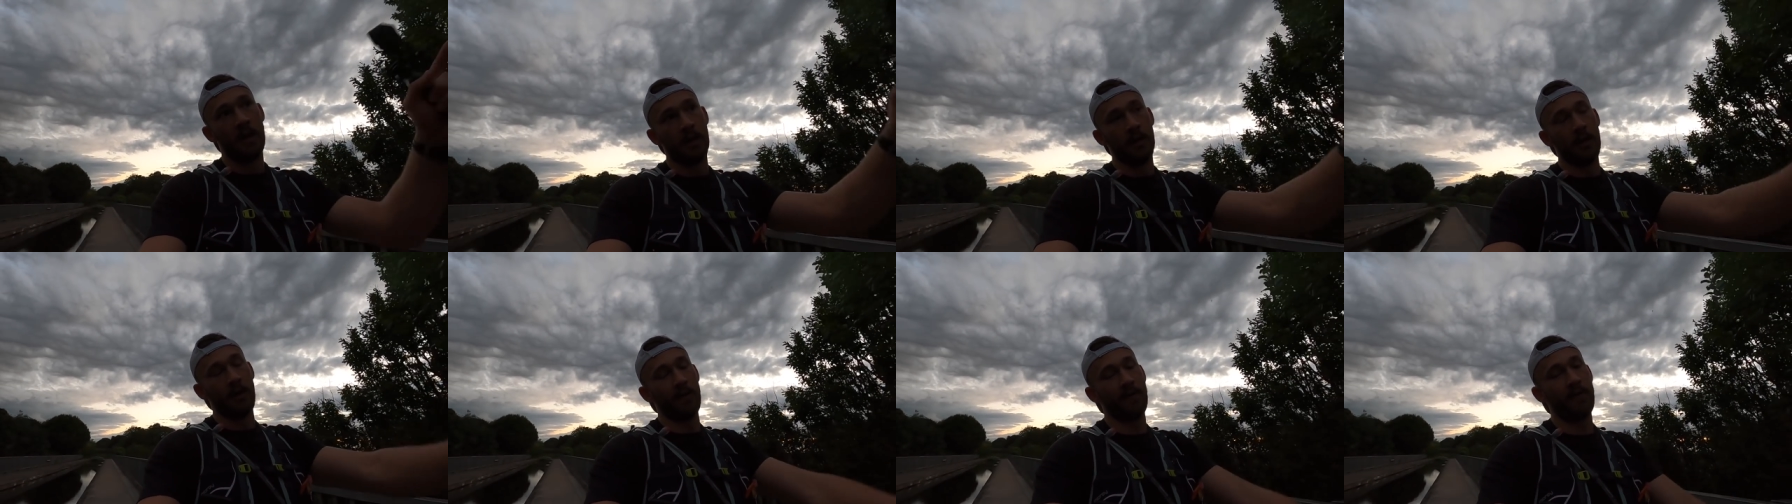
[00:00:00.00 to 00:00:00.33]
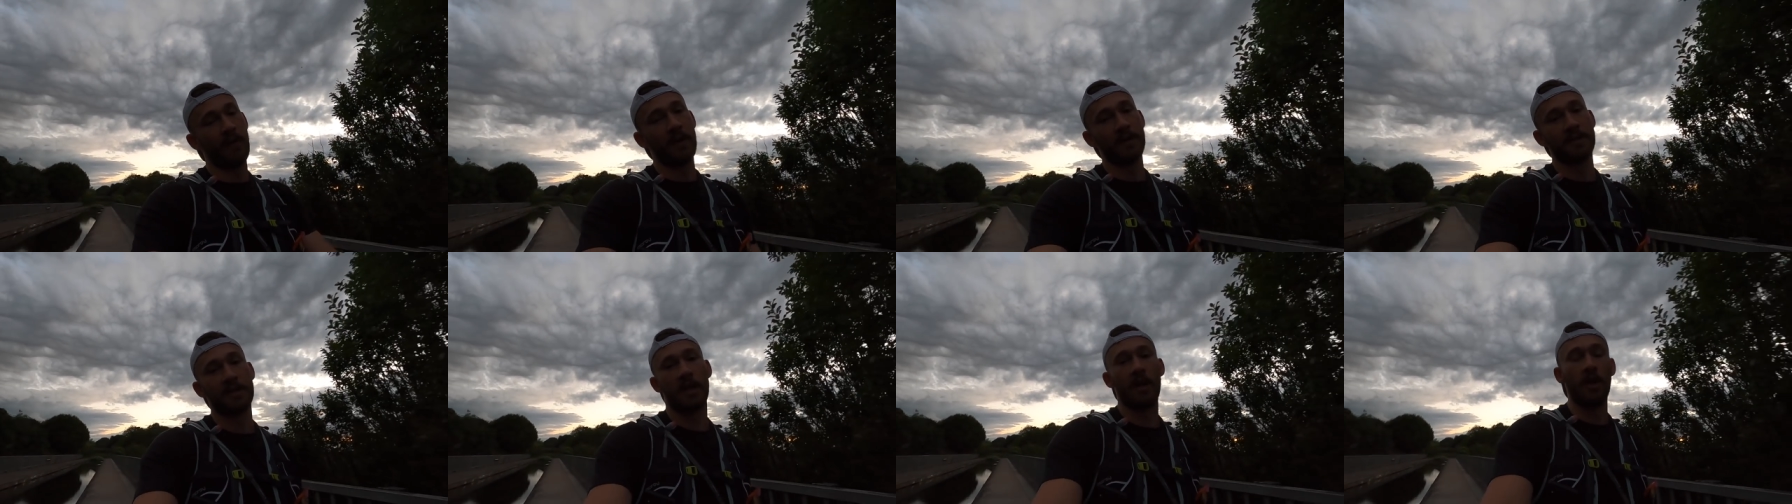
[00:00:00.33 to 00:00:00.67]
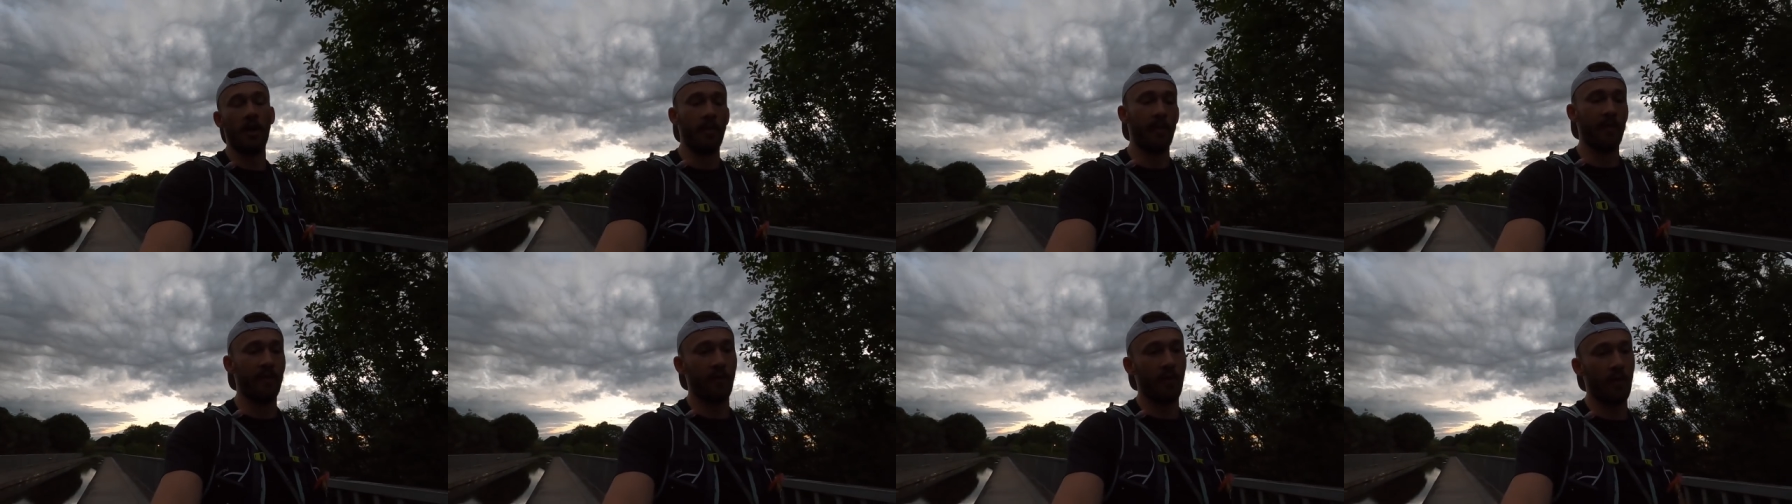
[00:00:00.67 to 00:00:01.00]
Not far to
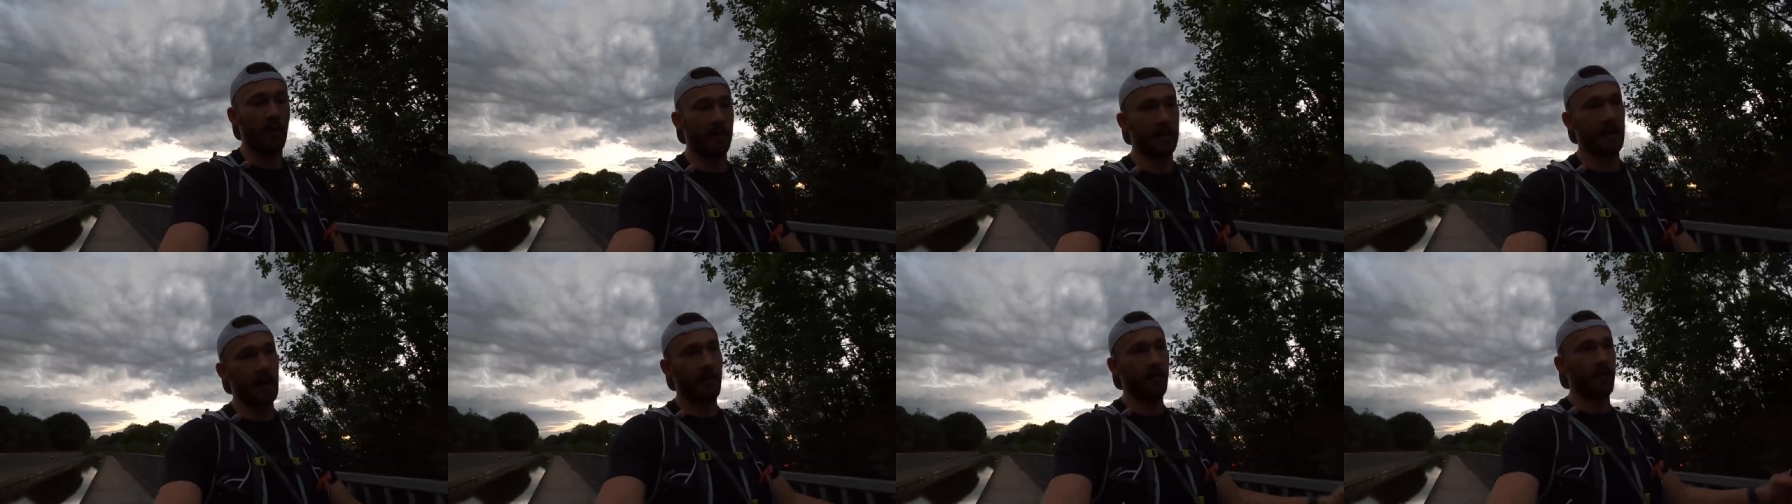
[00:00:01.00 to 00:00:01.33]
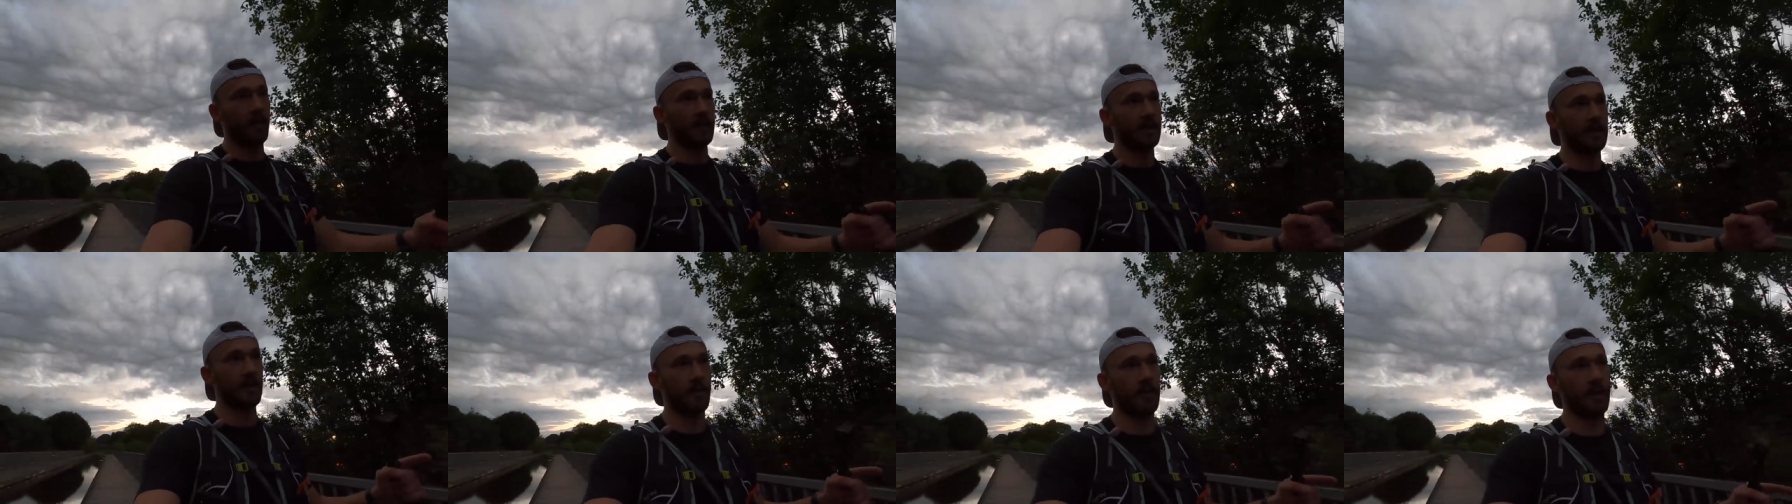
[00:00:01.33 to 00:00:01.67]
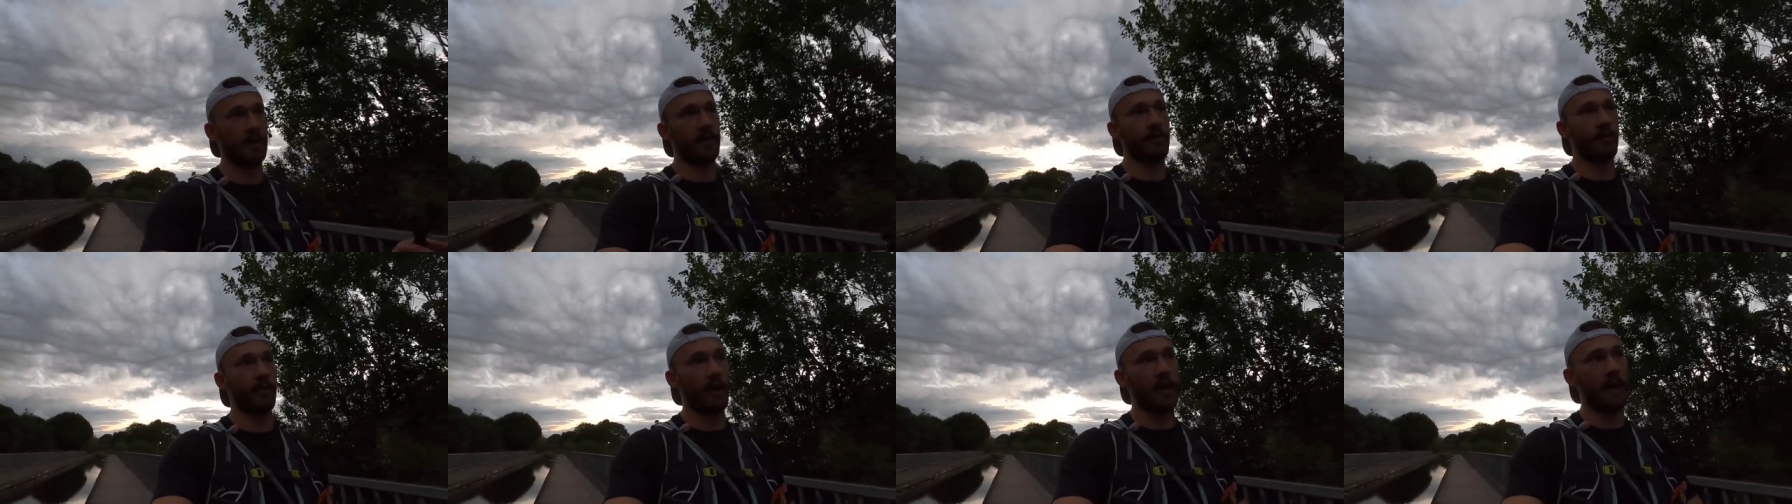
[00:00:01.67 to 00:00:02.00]
go before I'm getting picked up
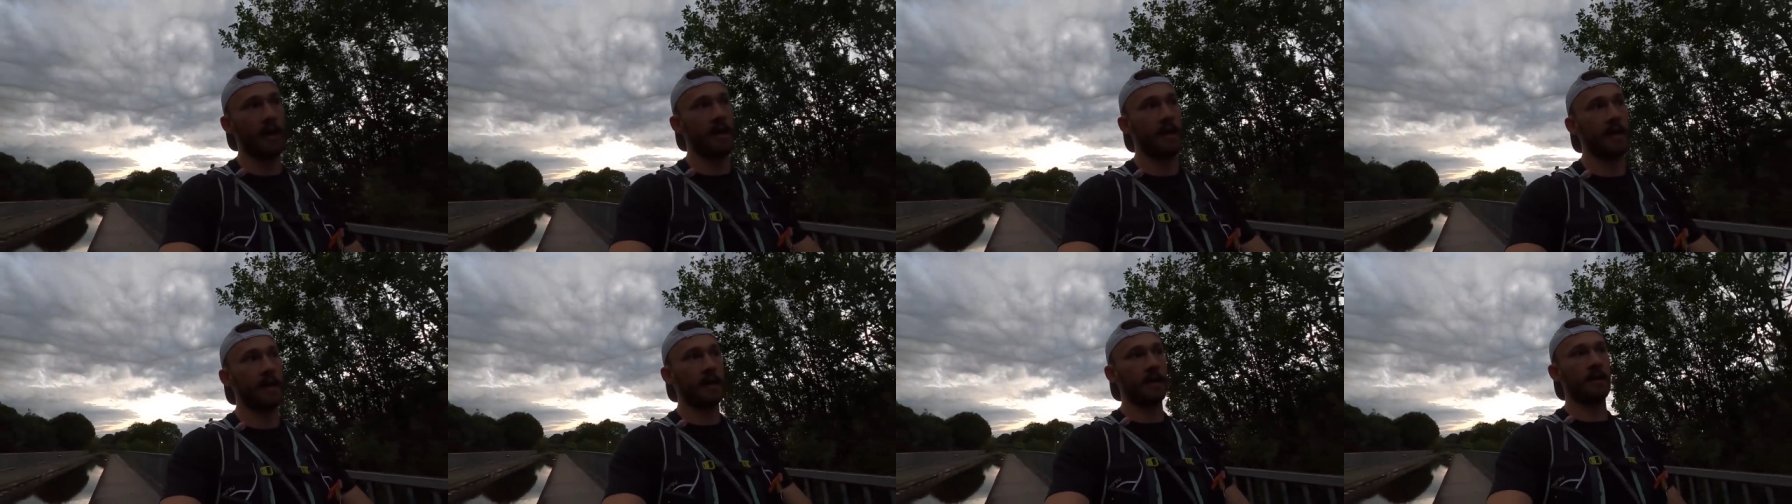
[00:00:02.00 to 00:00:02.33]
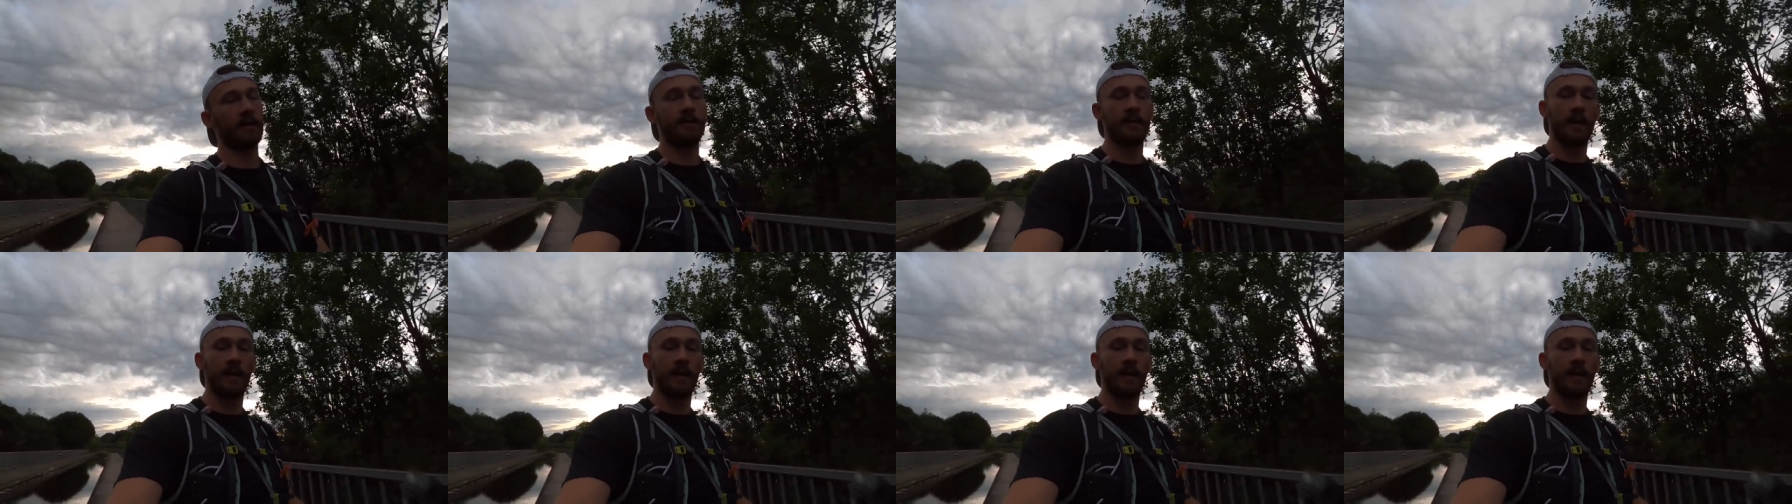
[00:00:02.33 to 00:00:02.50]
by Craig.